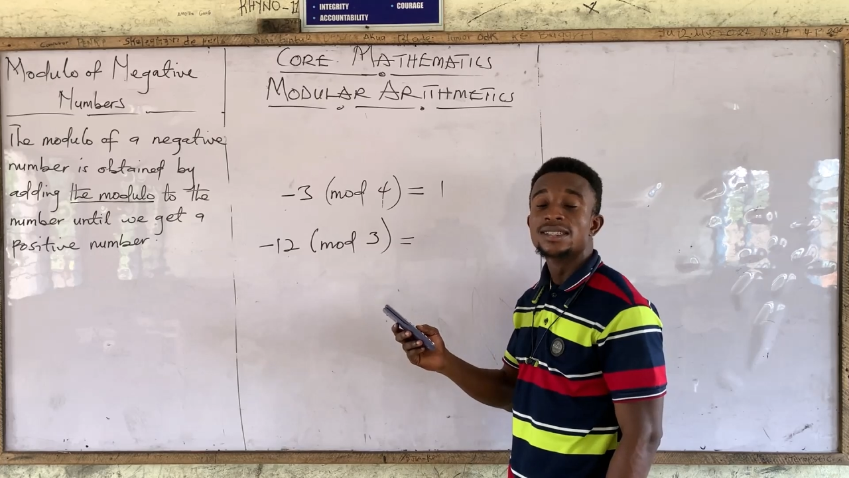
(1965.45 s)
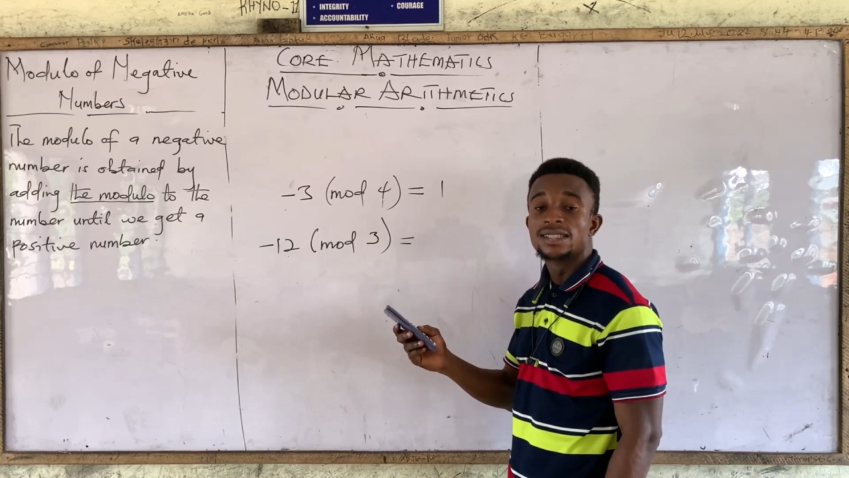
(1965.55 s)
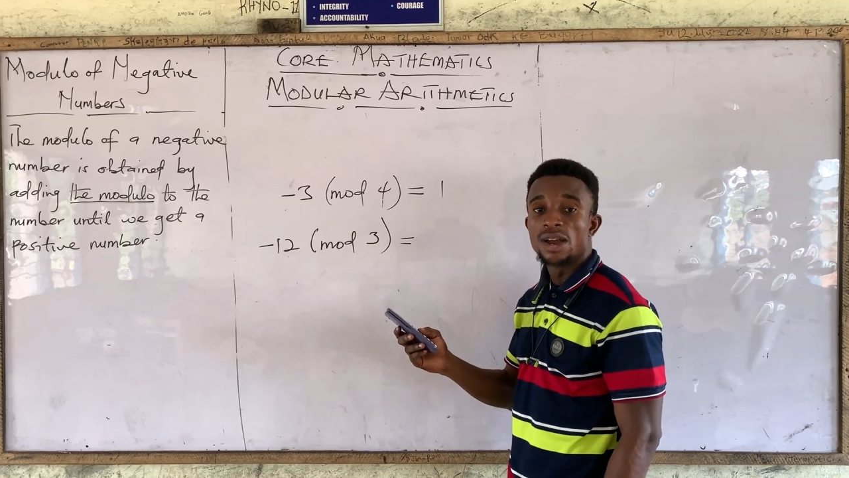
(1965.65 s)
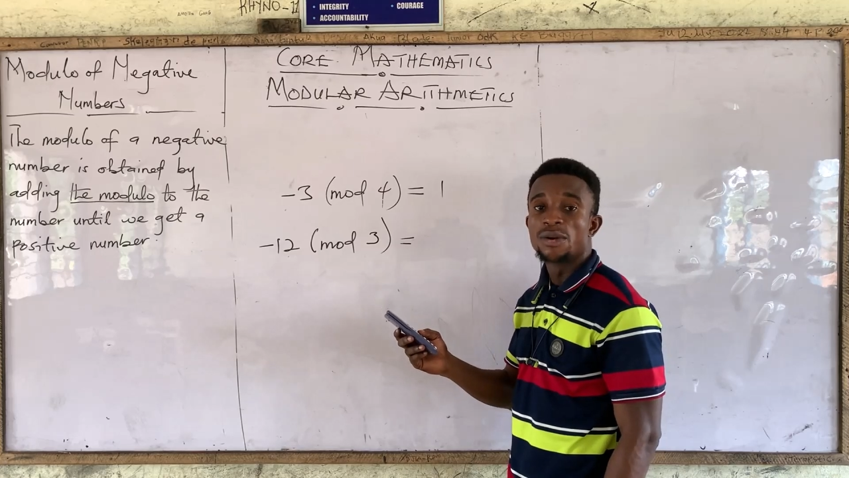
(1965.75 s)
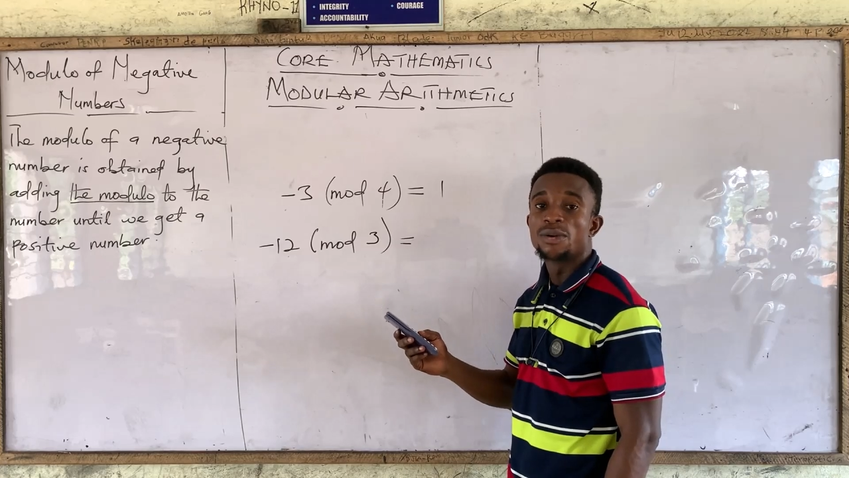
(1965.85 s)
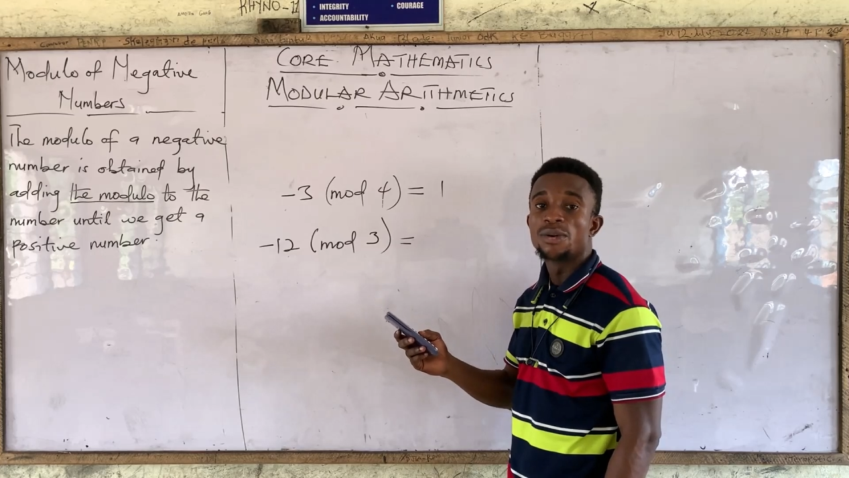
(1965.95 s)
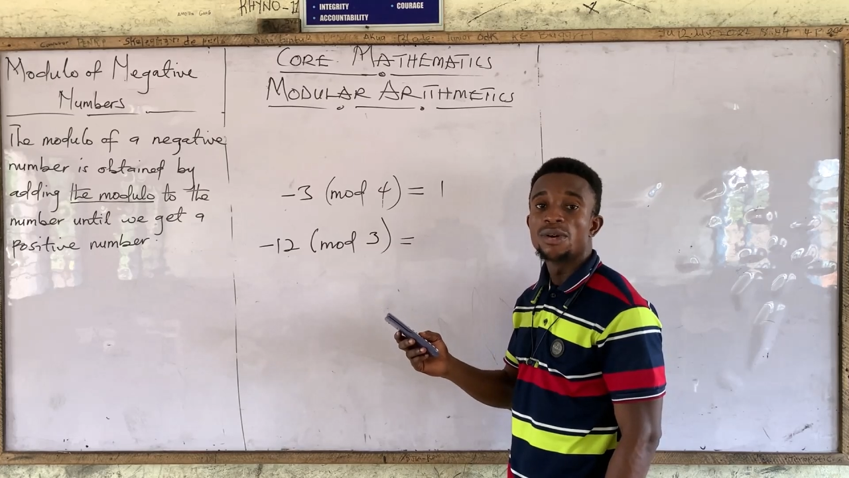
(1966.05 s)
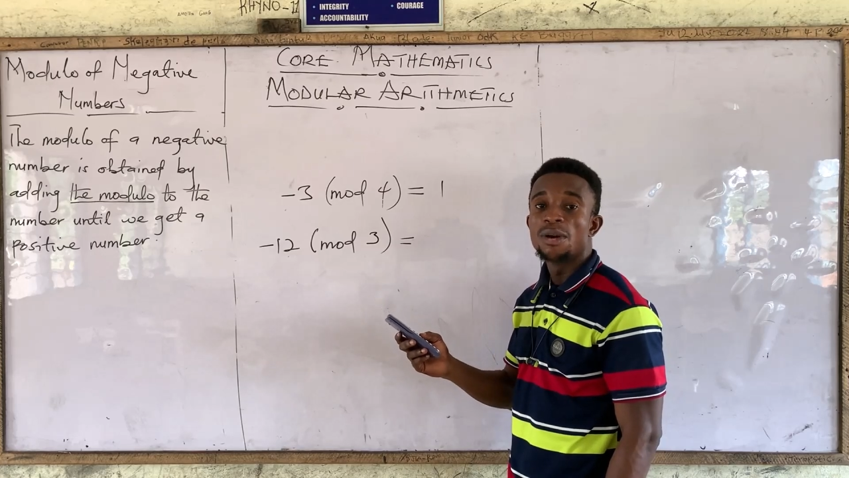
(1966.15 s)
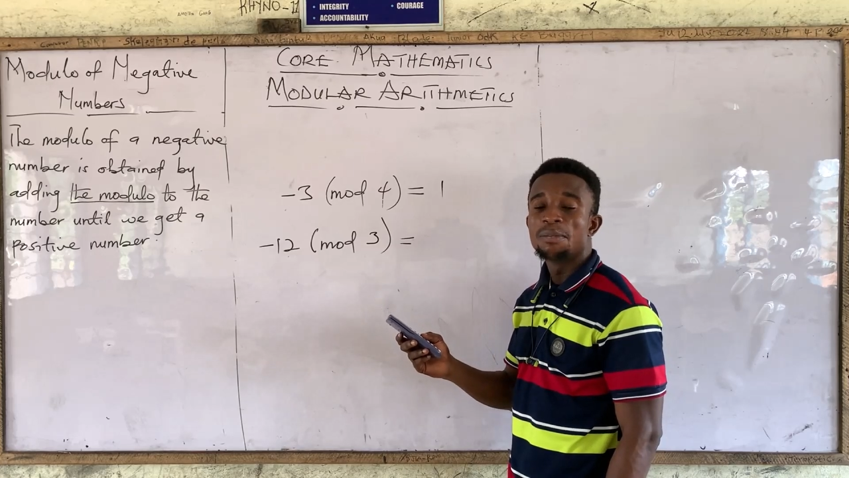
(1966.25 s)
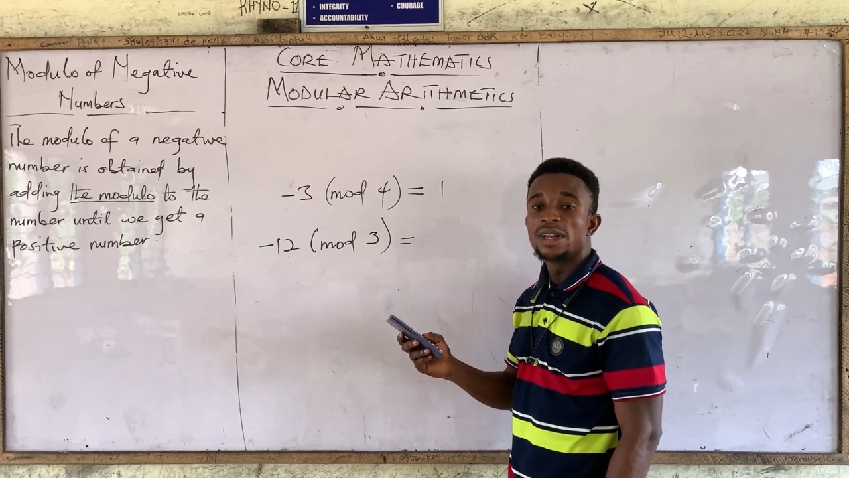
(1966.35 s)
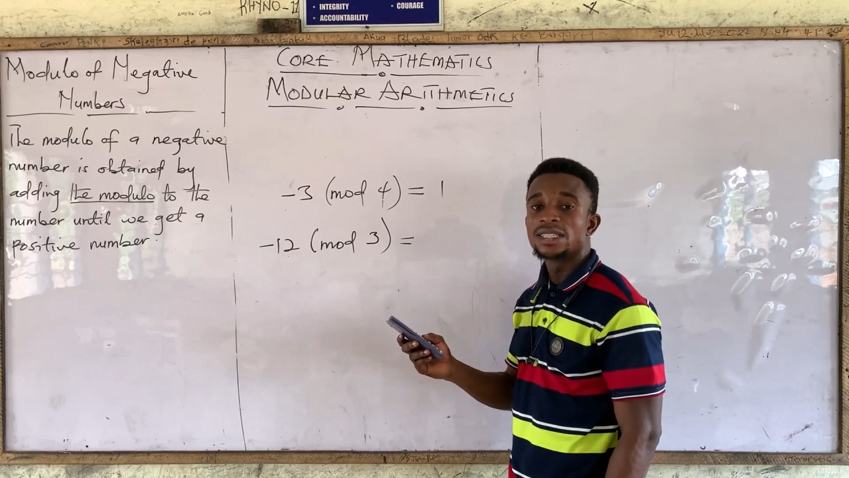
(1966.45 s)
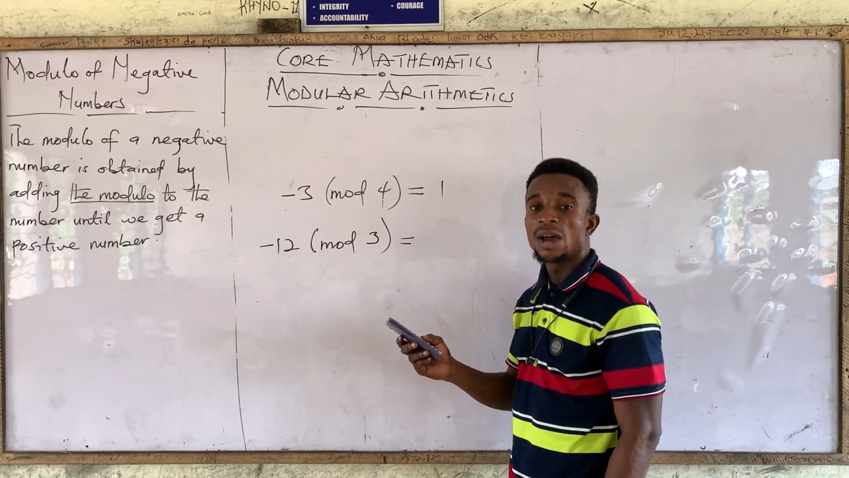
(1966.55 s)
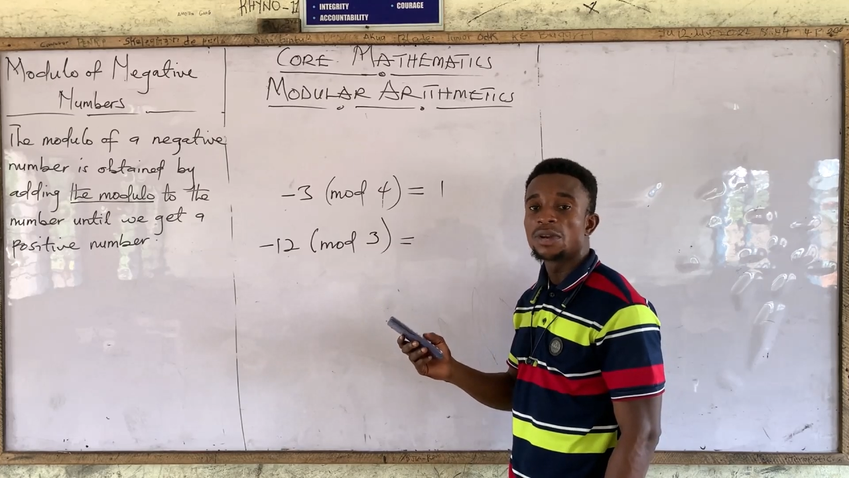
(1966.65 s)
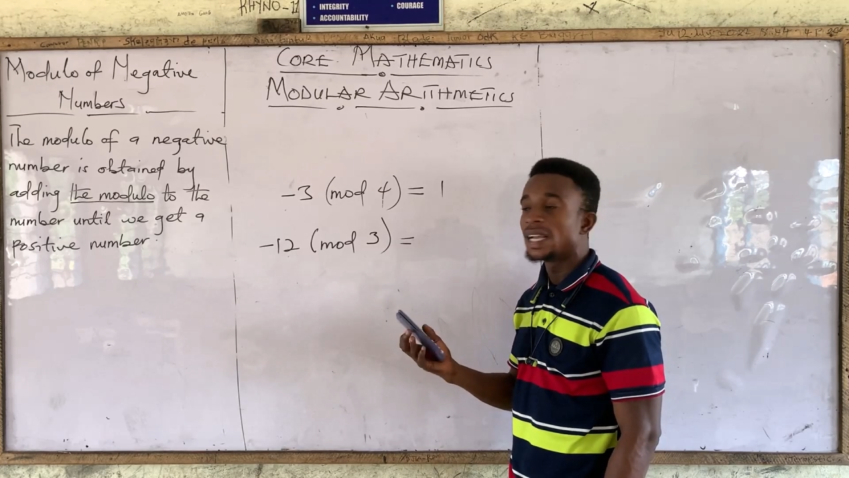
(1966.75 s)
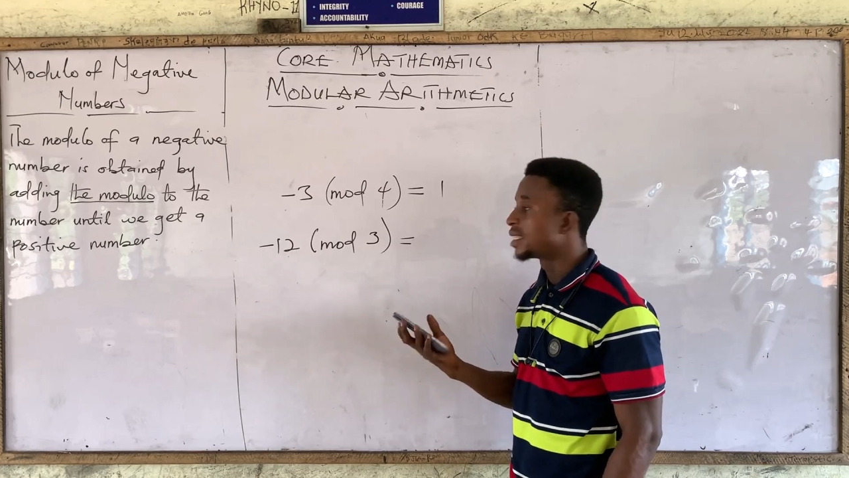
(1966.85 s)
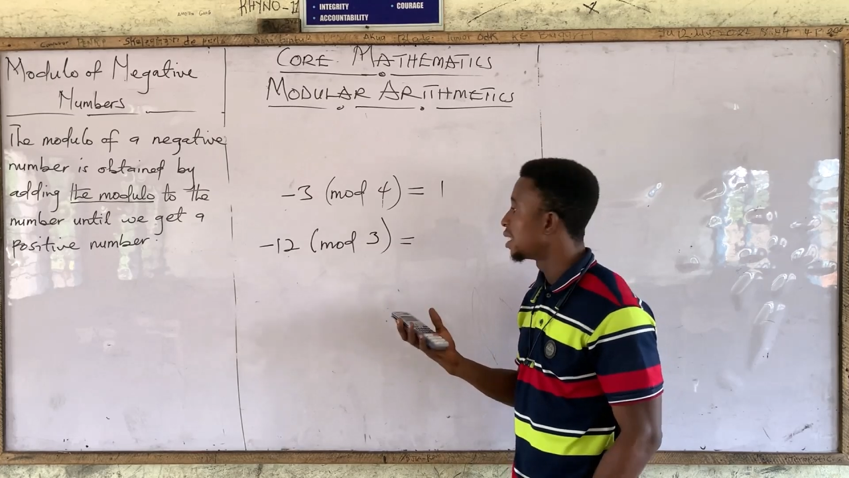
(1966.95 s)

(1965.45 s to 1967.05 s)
0. Please, are we getting